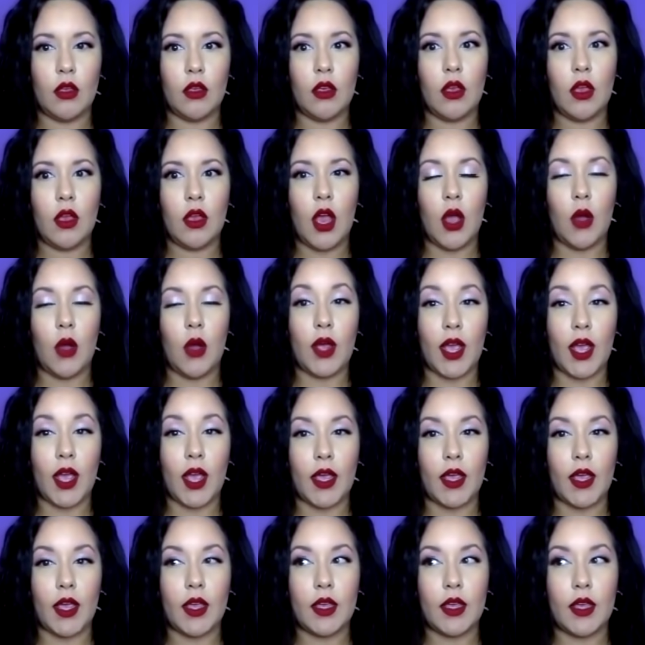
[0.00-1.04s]
They get
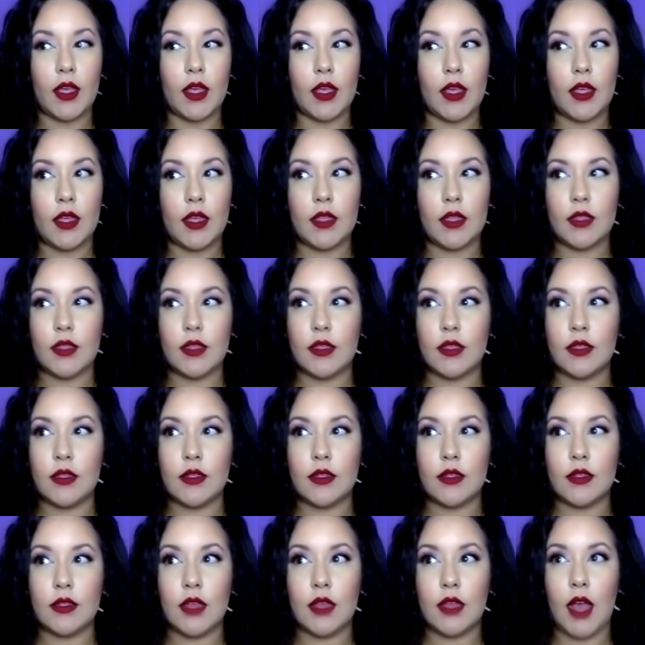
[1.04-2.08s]
commission on tools
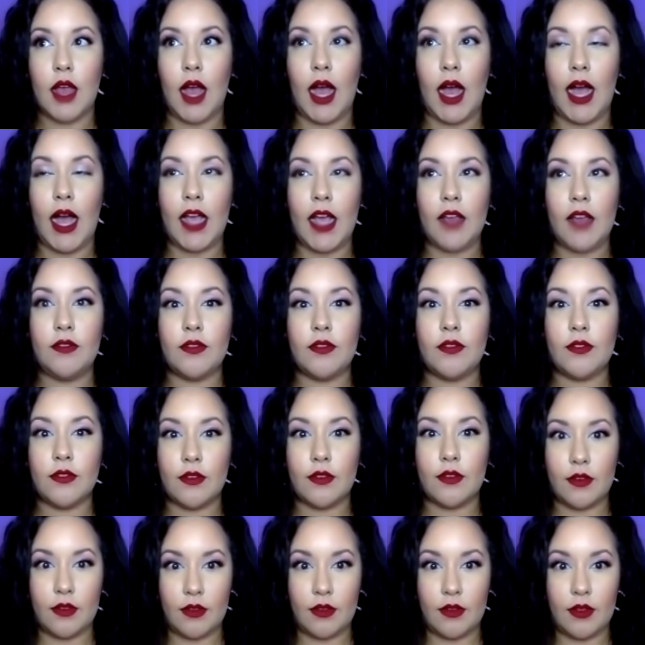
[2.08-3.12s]
and all the
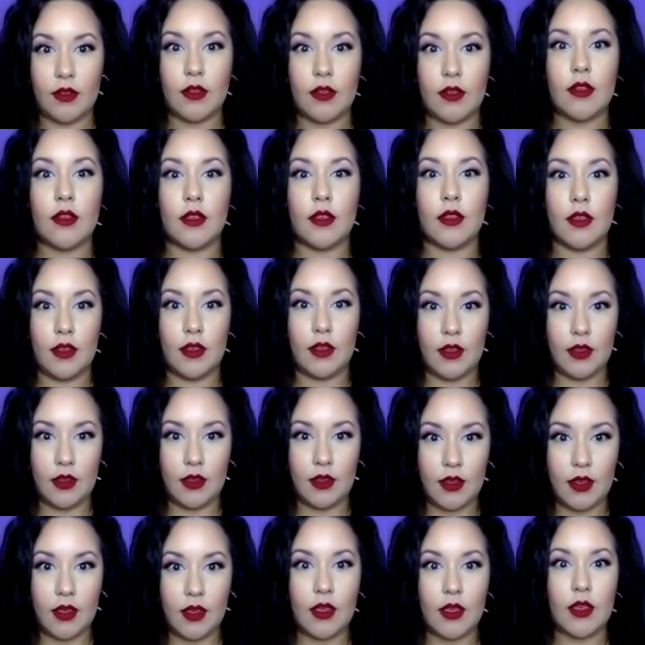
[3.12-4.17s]
CDs and all of
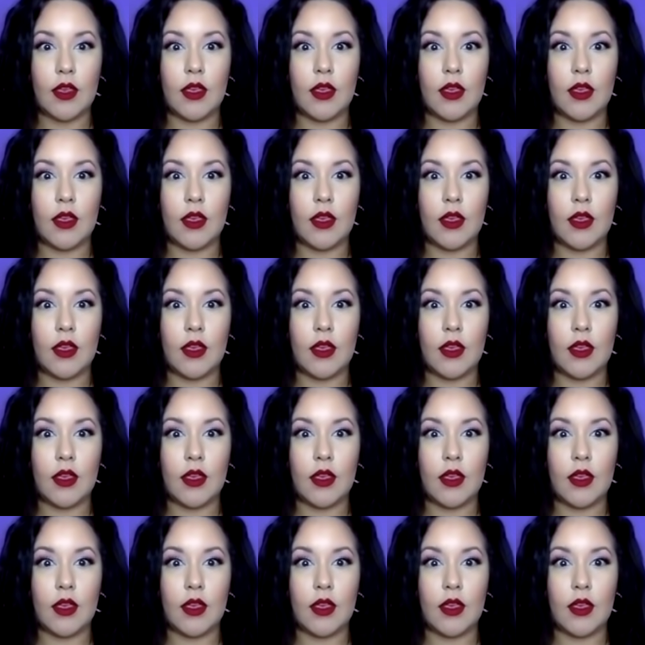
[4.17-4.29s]
that.